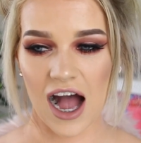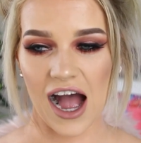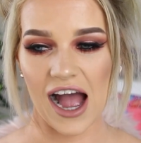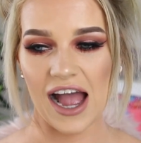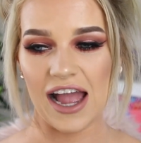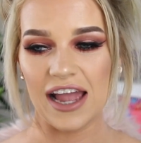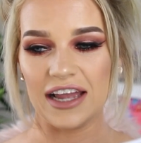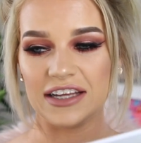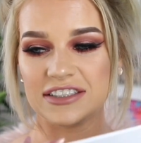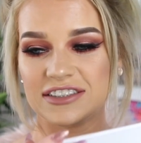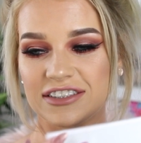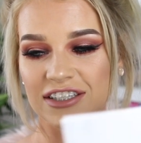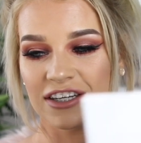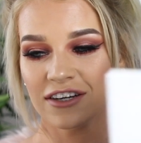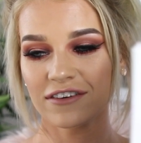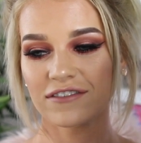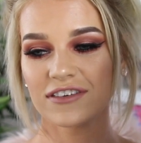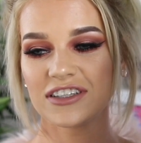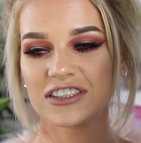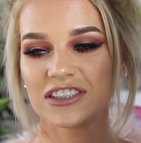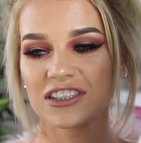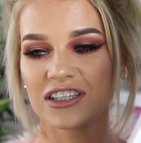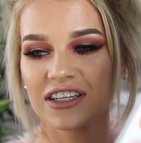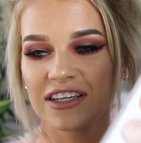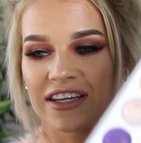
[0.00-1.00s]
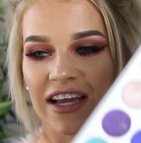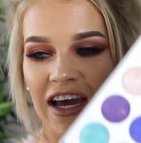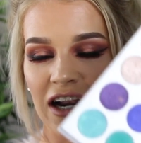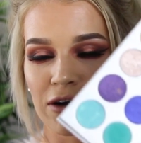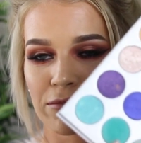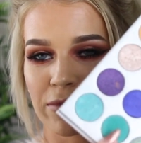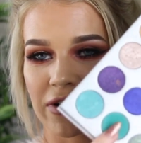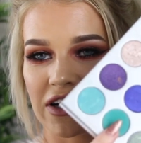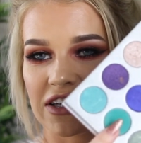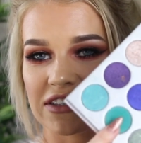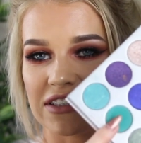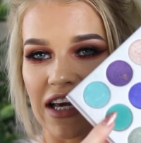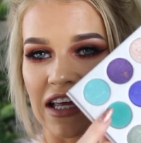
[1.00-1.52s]
I did originally get
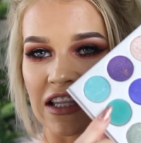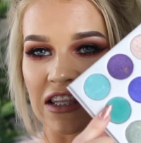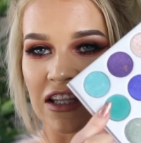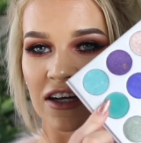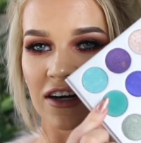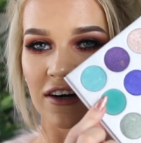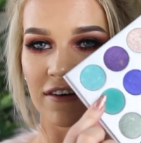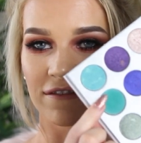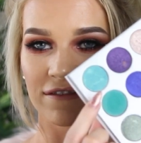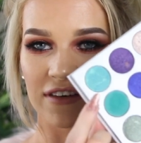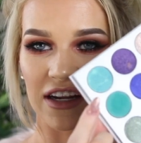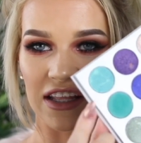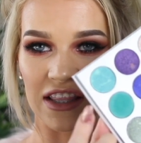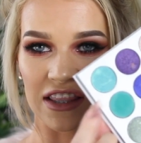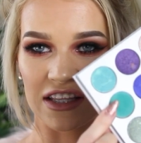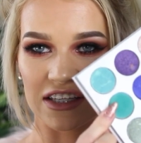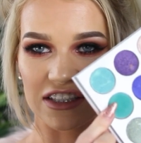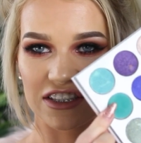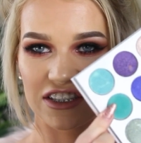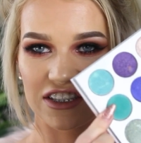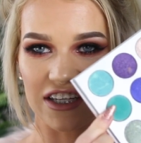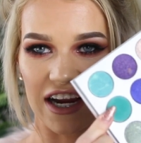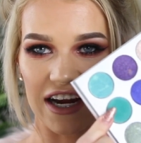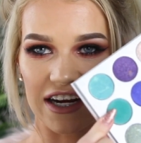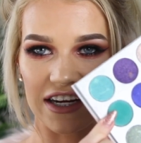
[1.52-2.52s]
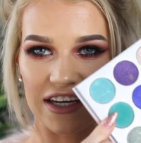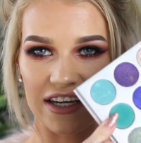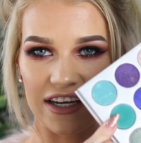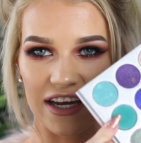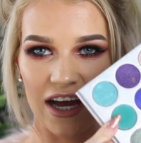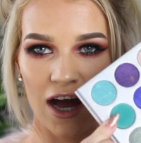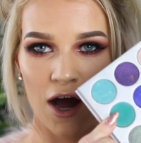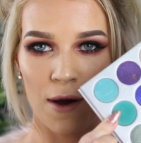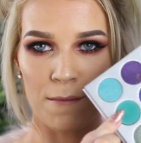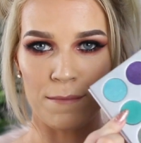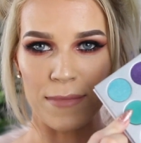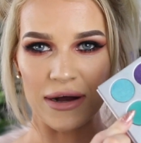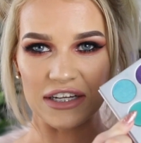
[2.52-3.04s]
it because I love this shade
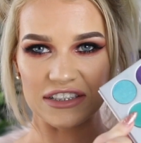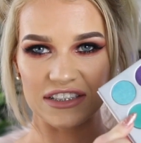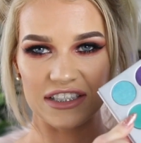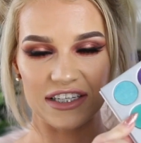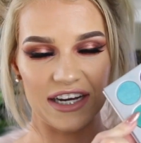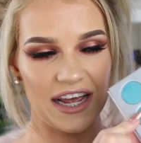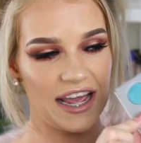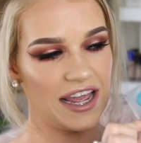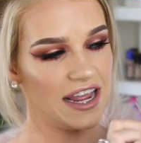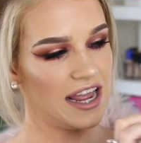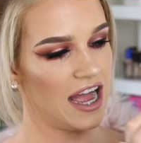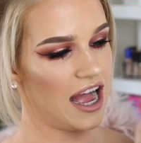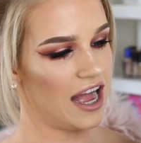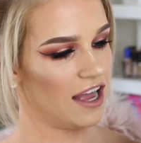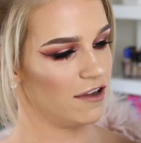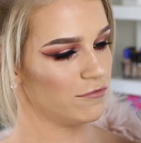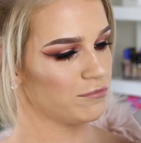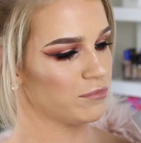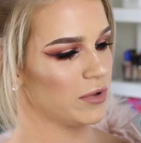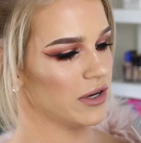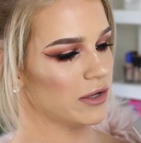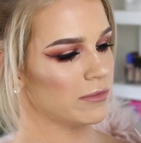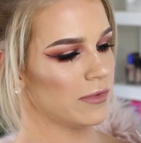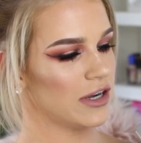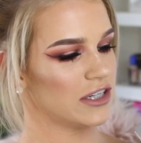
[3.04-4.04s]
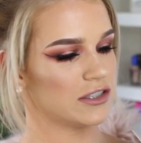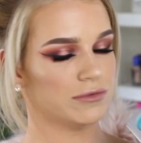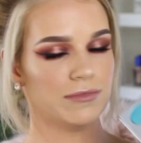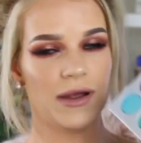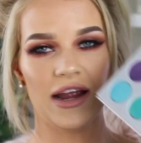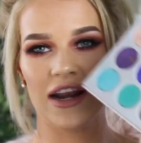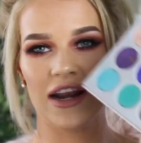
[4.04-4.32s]
here, but today I've pretty much